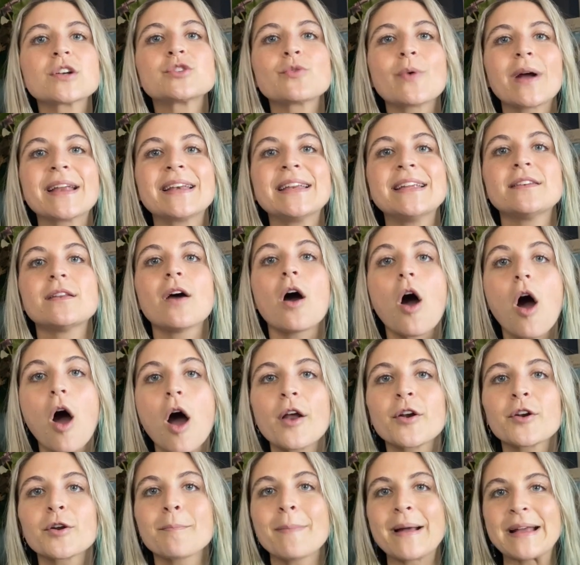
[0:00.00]
do I need to
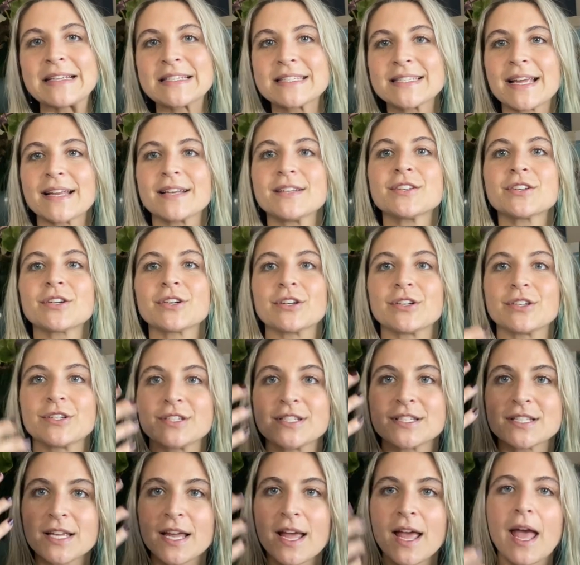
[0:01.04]
honor my
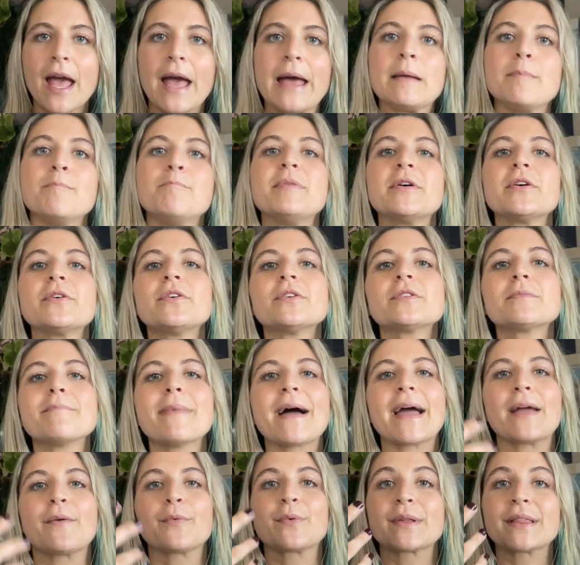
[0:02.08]
centers and build
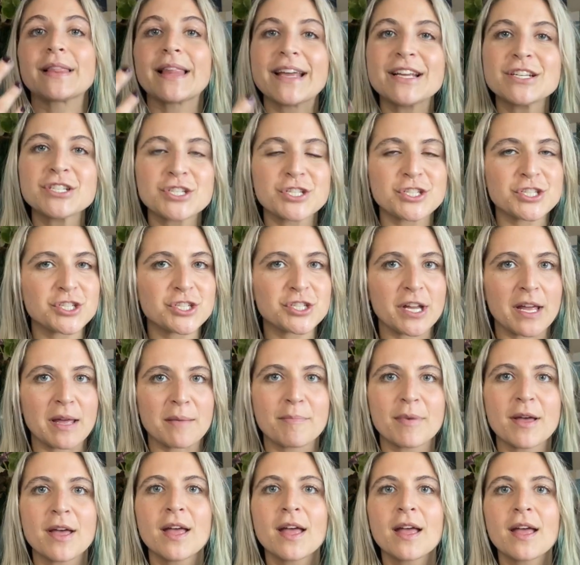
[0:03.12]
my
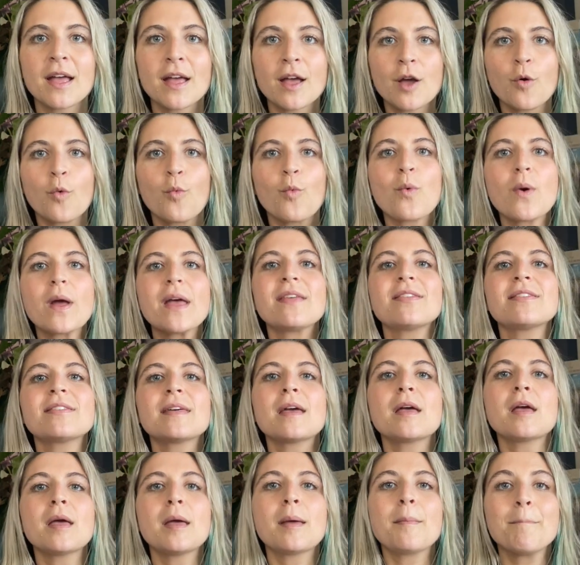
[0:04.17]
relationship with
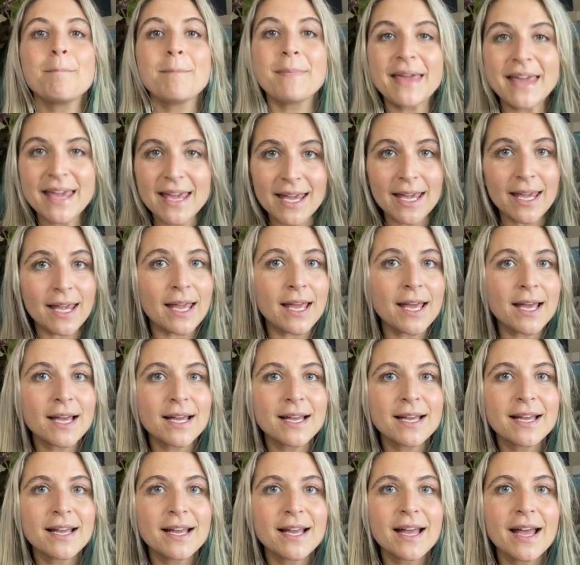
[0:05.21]
me?
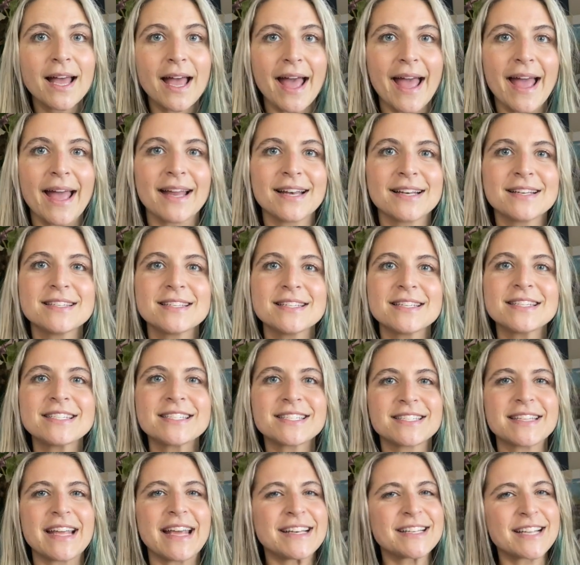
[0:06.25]
And
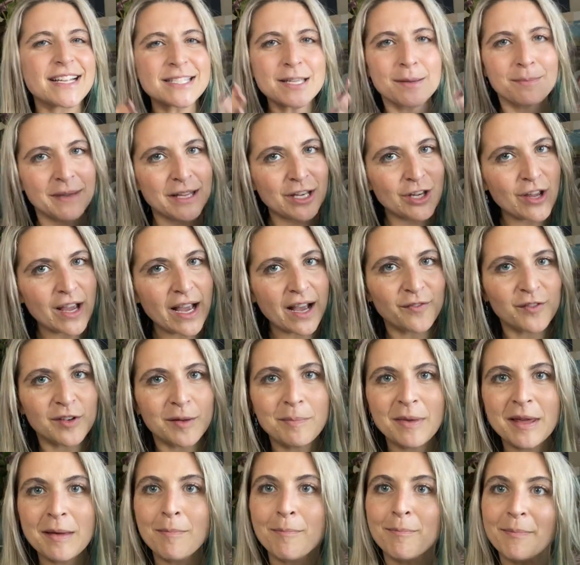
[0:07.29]
it doesn't mean you have to
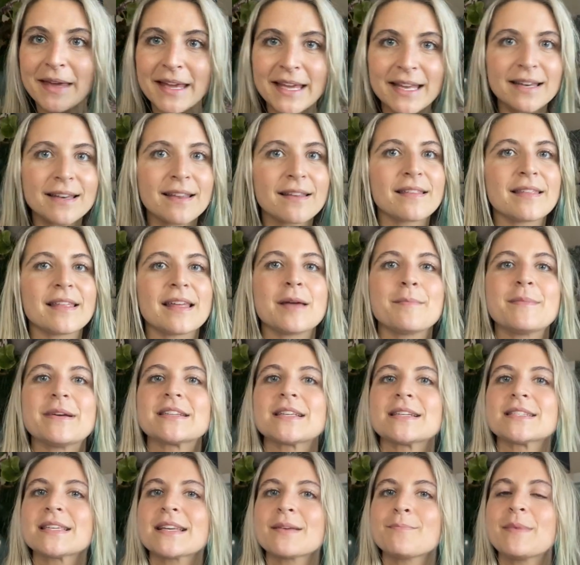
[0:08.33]
be mean to them. It
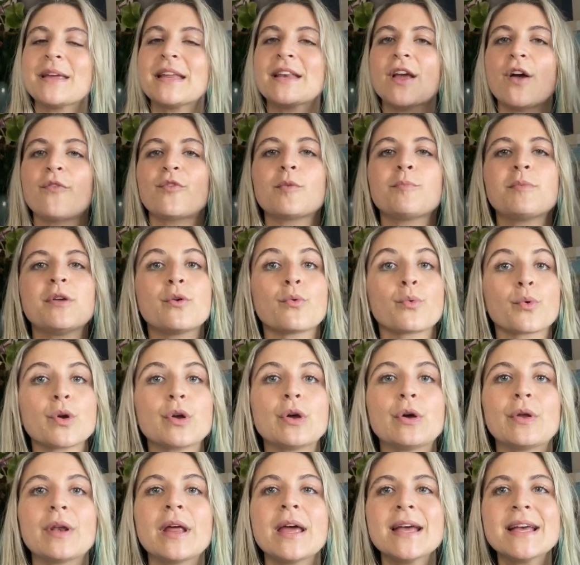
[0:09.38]
doesn't mean you have to be
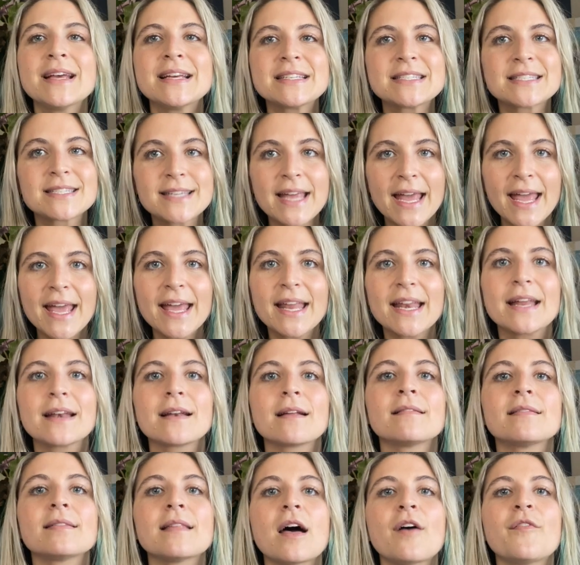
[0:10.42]
rude. Say it in
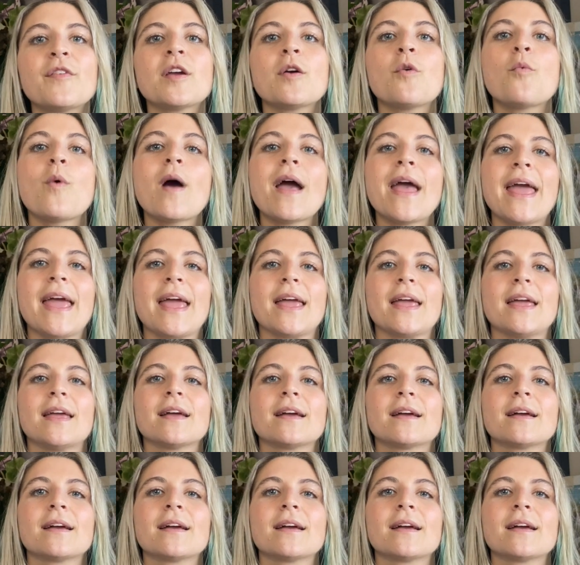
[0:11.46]
a loving way,